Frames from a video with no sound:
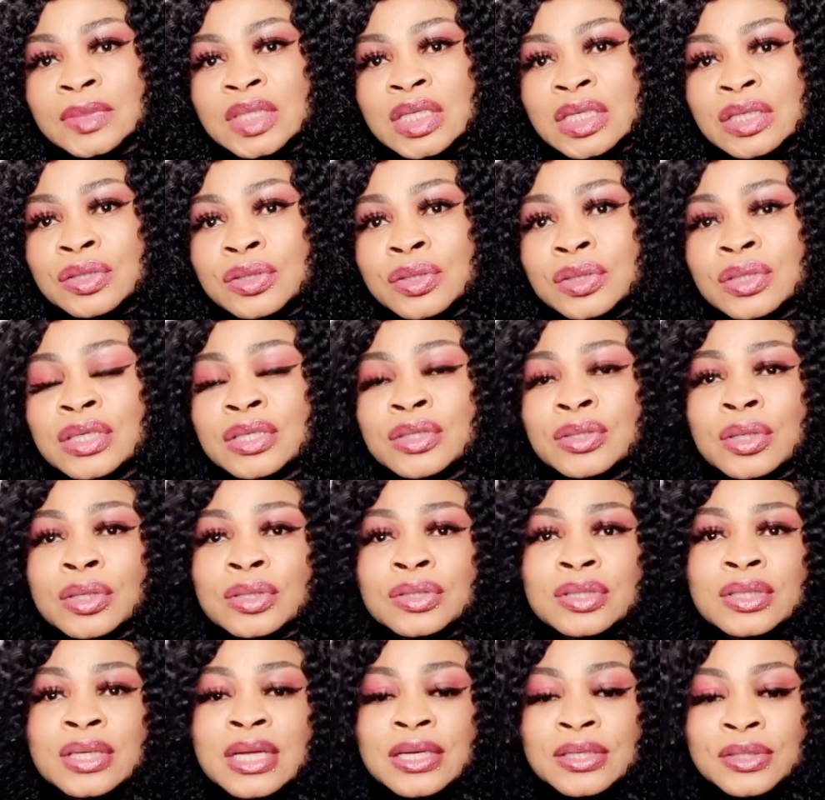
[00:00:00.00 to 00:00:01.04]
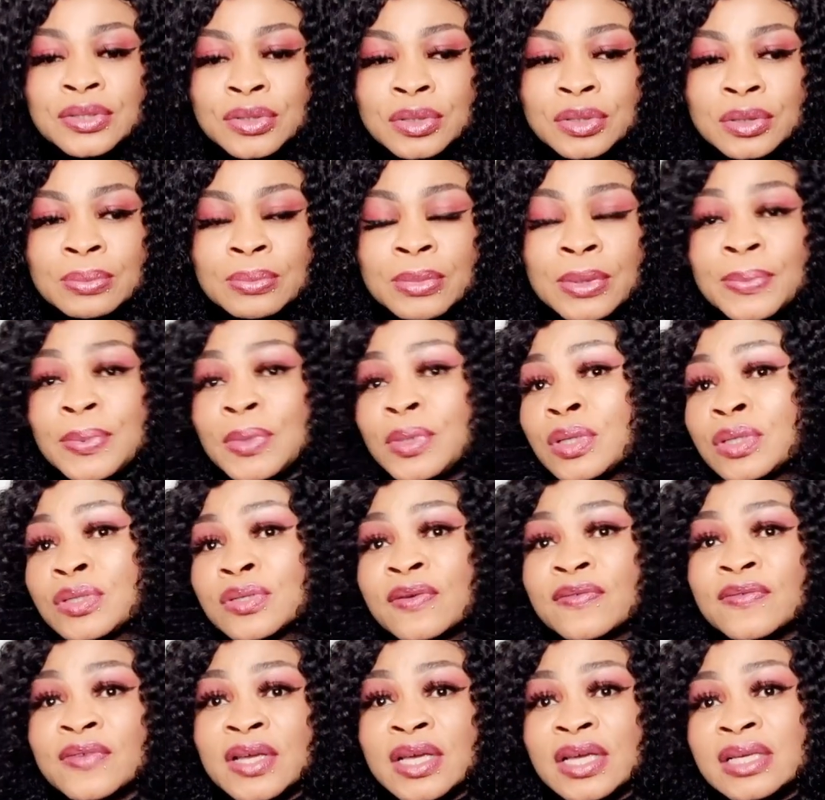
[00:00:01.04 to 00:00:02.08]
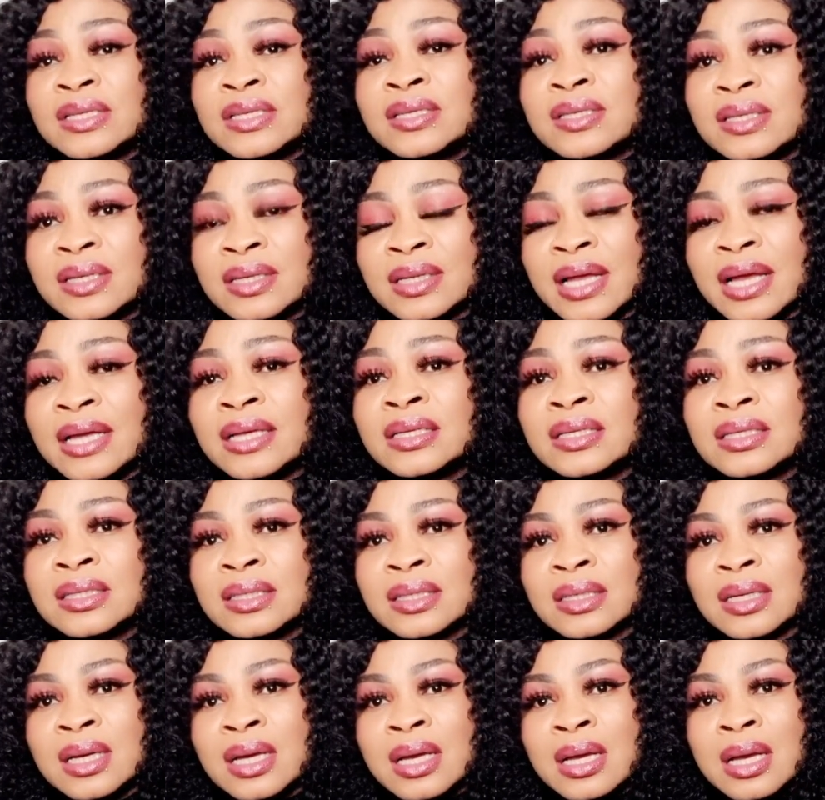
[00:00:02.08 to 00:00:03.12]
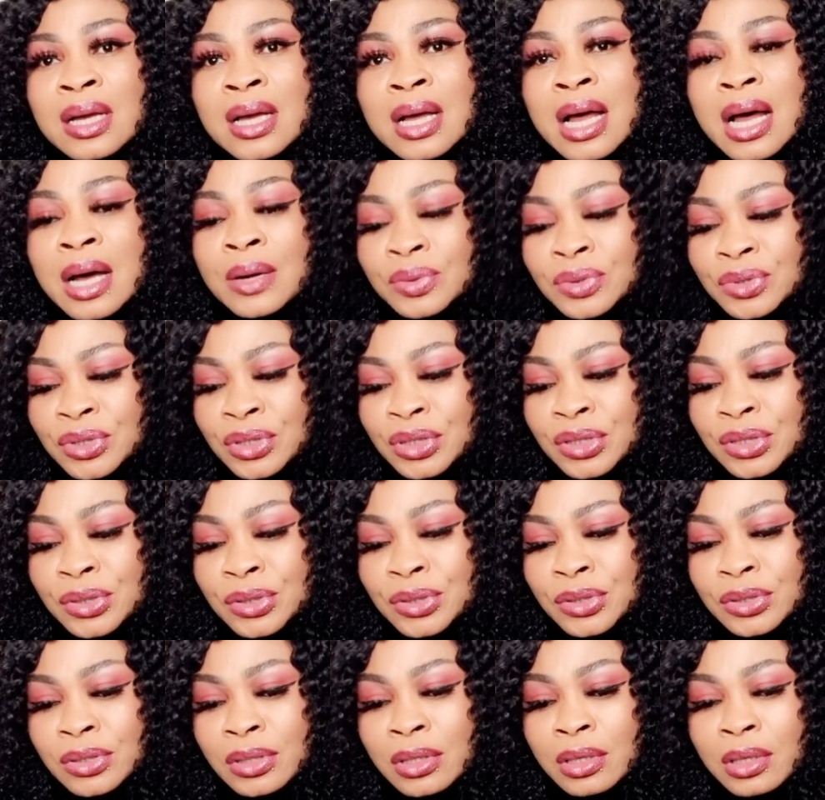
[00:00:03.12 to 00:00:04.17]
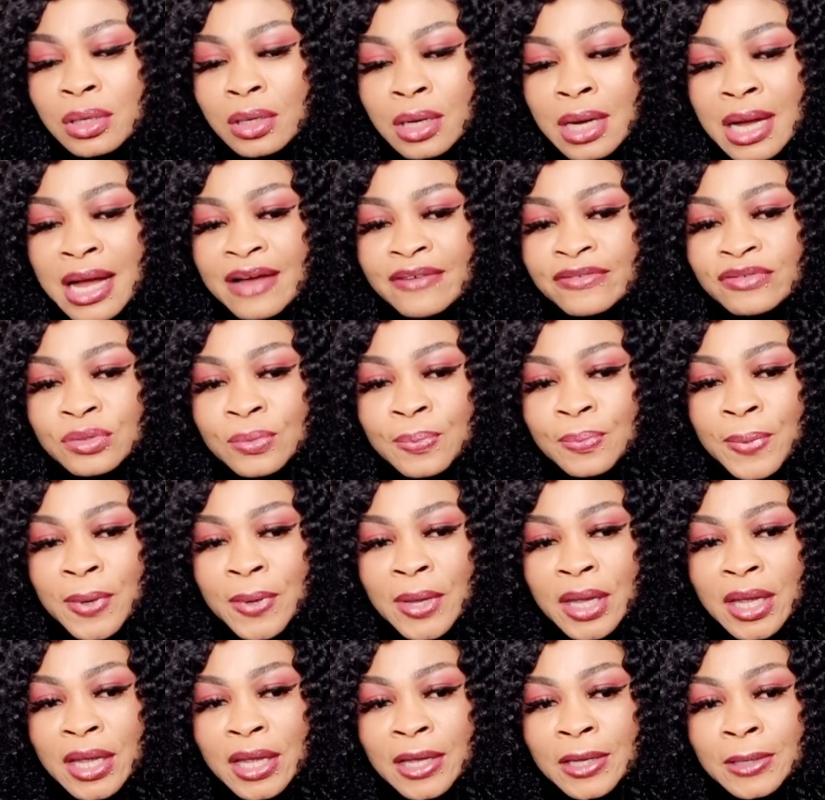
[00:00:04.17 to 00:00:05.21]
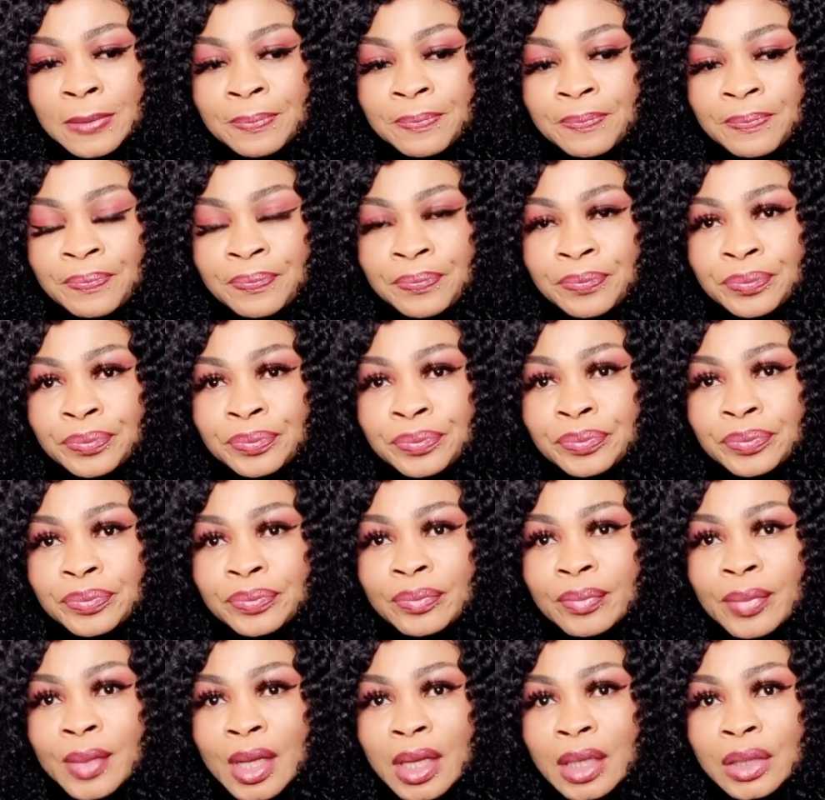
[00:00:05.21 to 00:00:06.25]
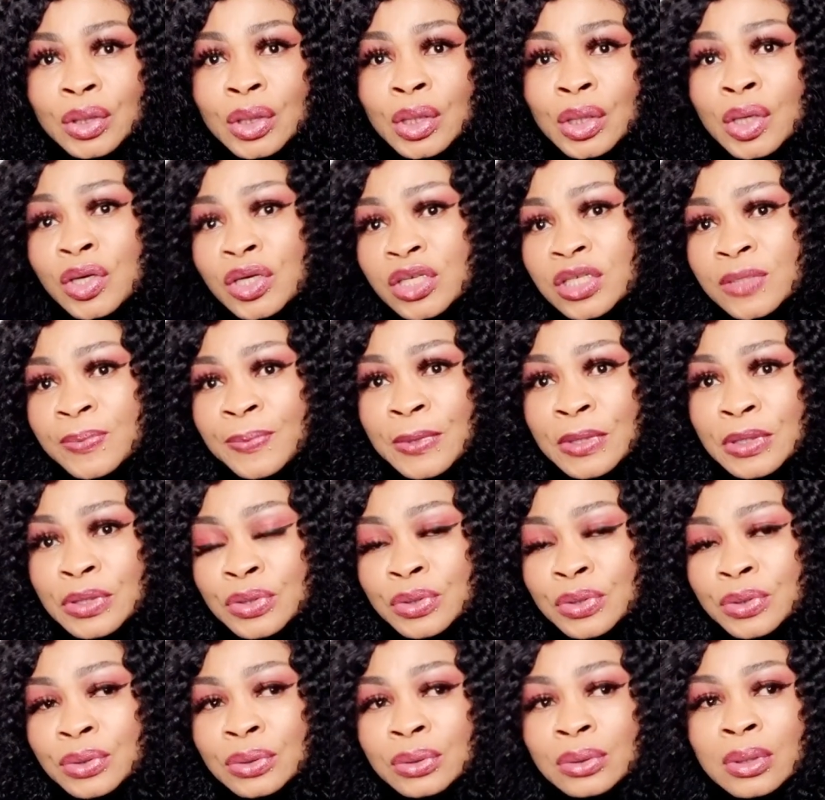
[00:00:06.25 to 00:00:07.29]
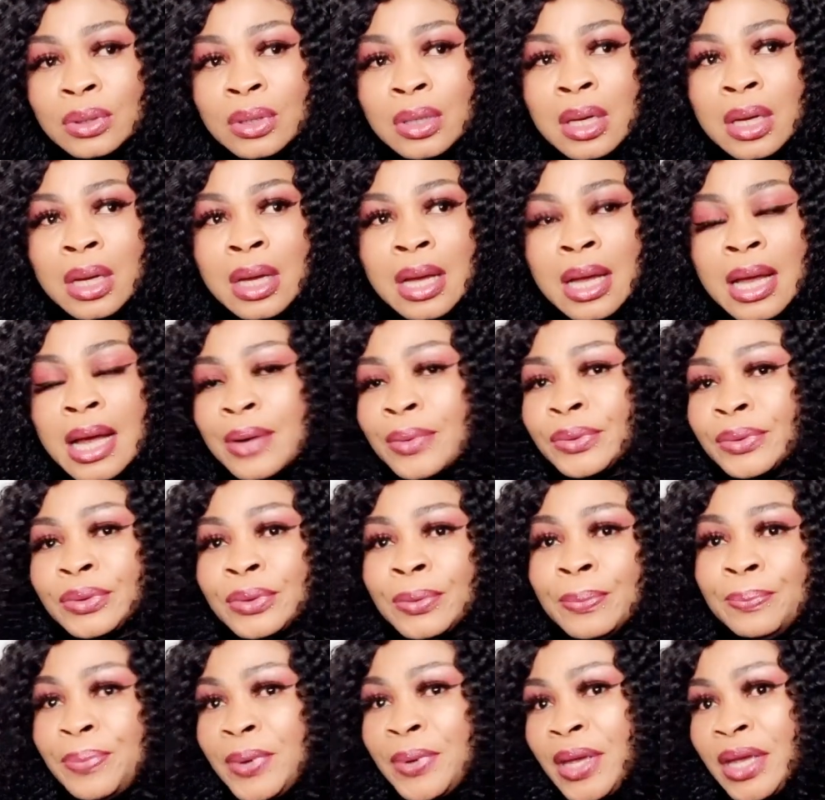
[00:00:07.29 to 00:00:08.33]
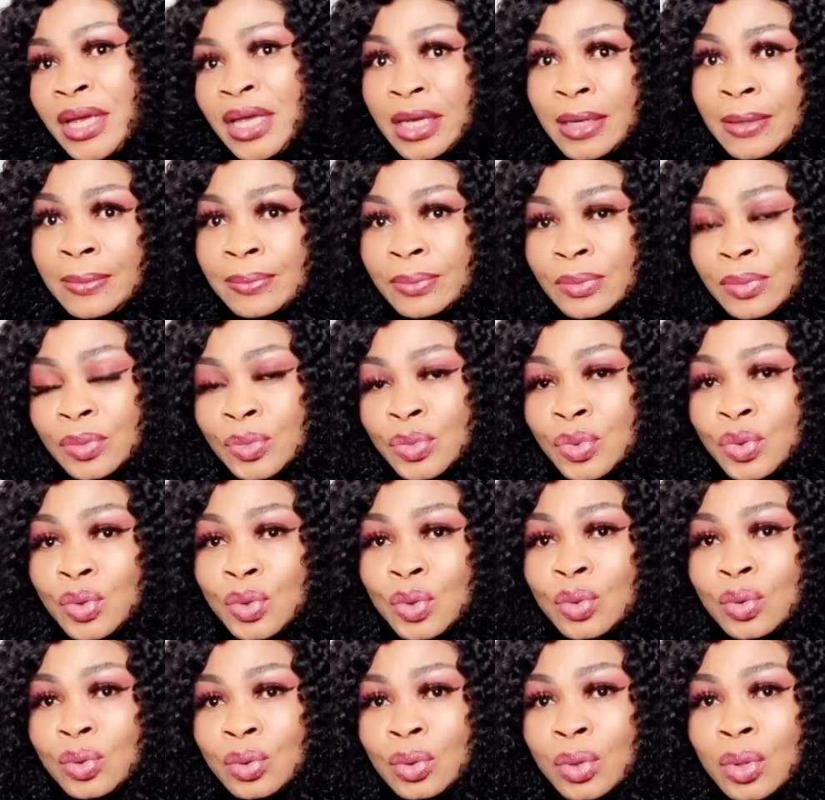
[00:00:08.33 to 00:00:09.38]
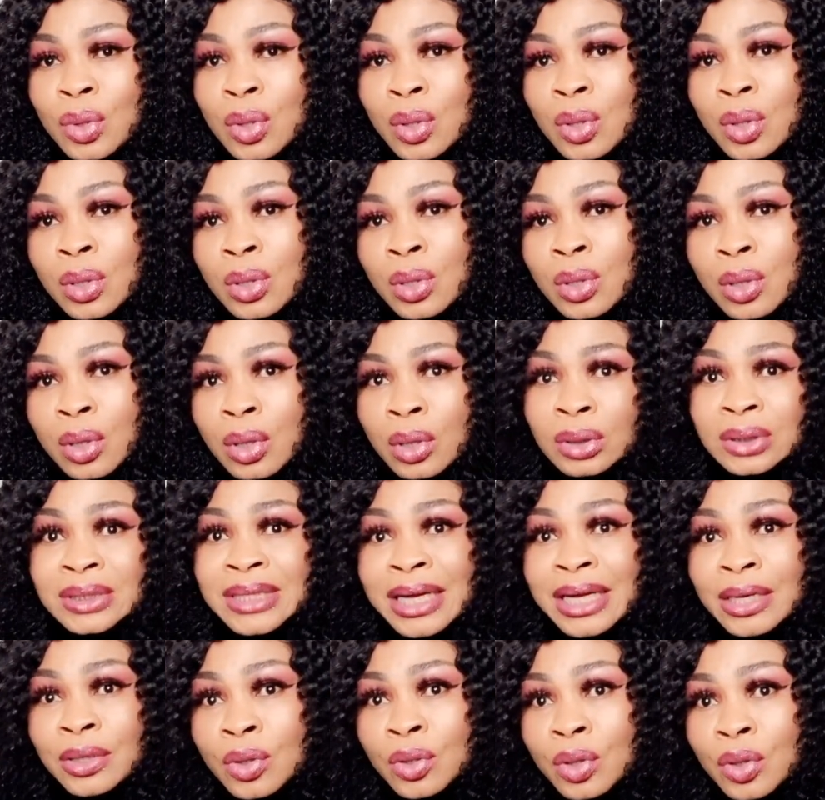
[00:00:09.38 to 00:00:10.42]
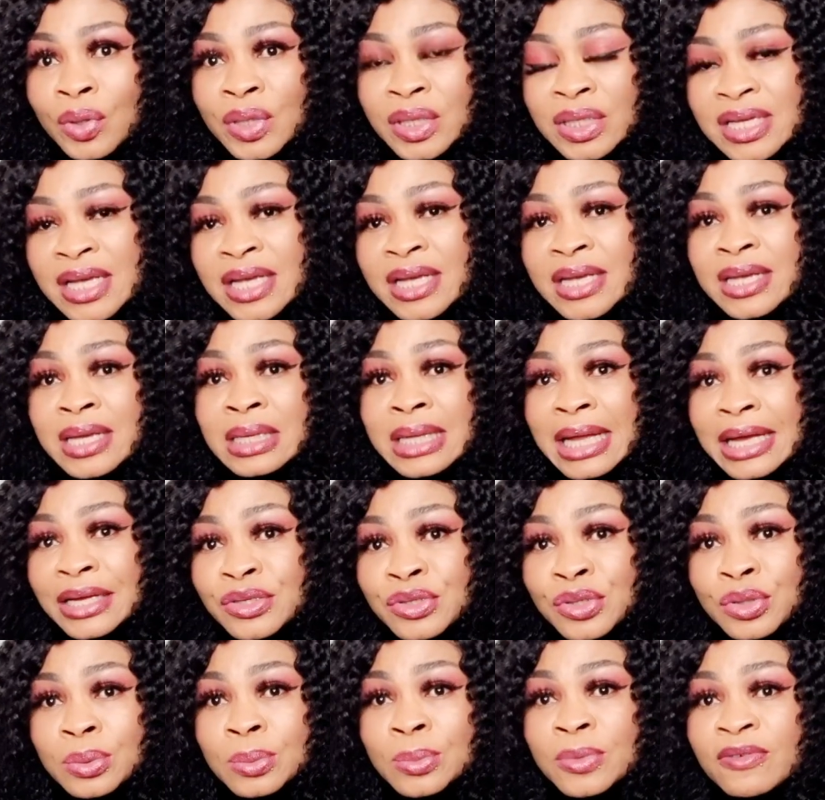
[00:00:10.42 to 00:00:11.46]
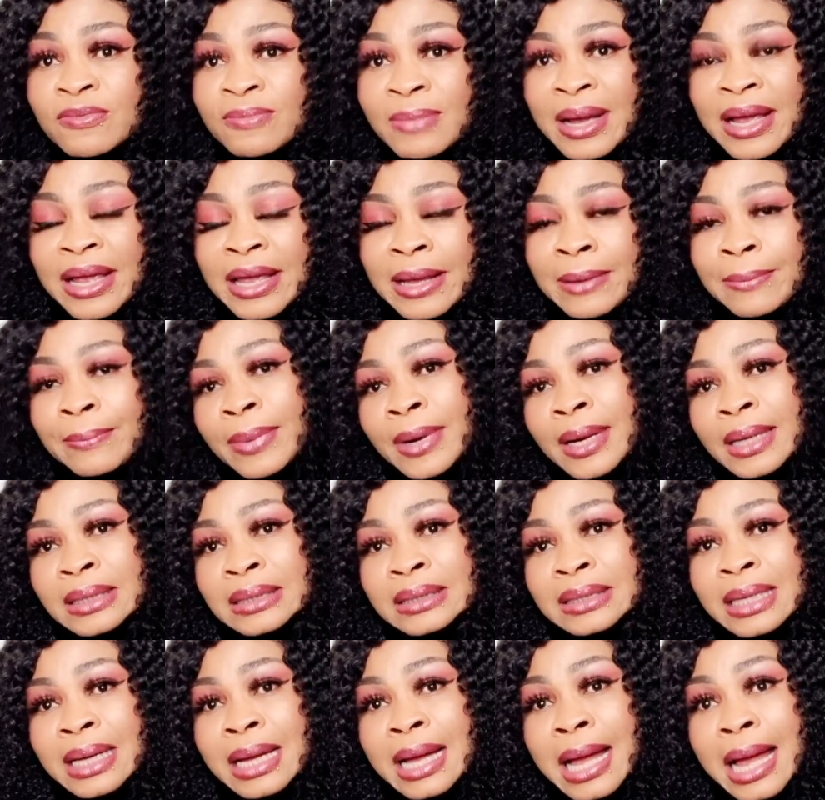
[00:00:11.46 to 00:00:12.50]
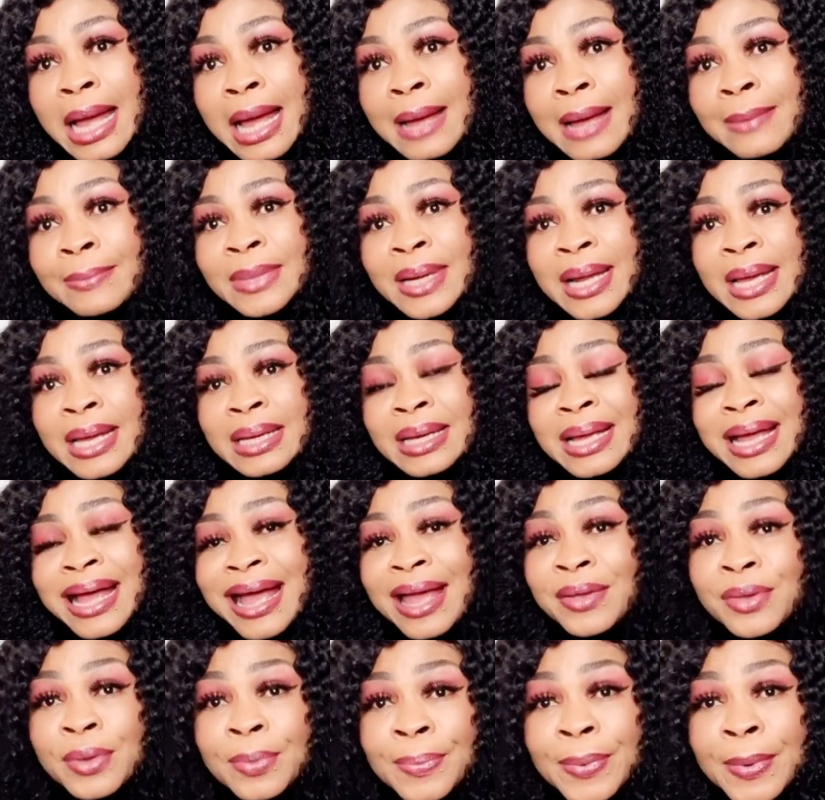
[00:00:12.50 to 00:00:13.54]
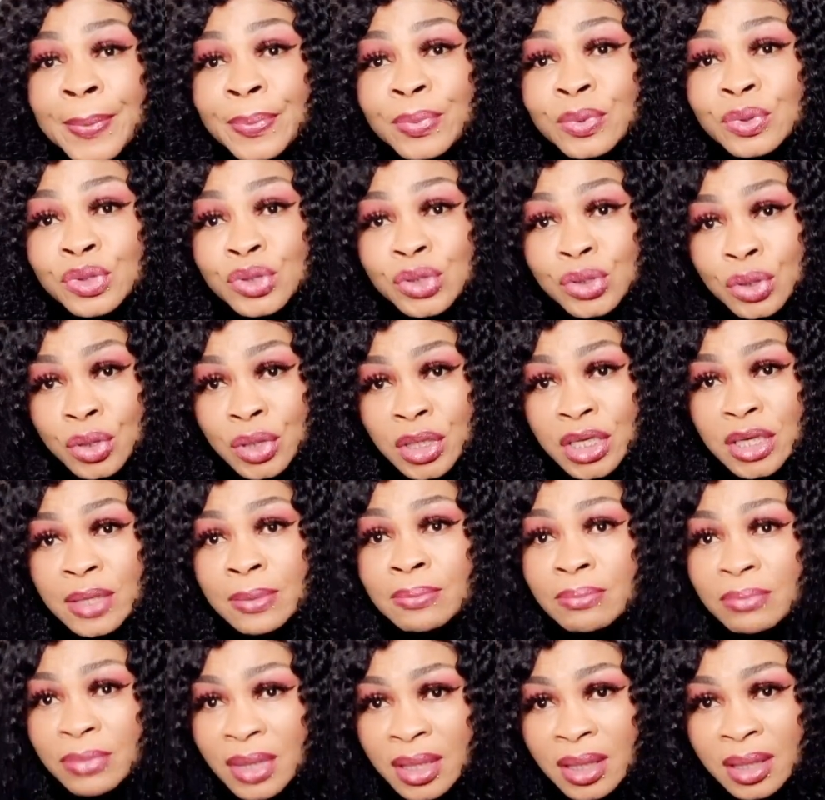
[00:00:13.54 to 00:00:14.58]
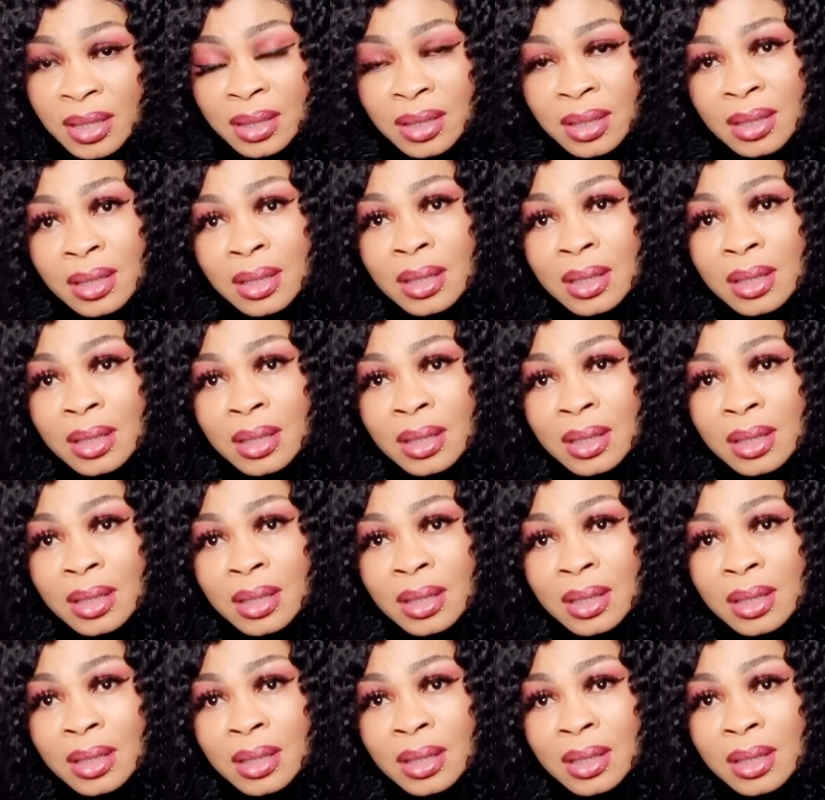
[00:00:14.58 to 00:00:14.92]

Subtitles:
So the doctor now told me, because of the incident, I would just have to pay the hospital. I wouldn't pay him to undergo it again, like to remove my implant. I'm like, are you people joking me?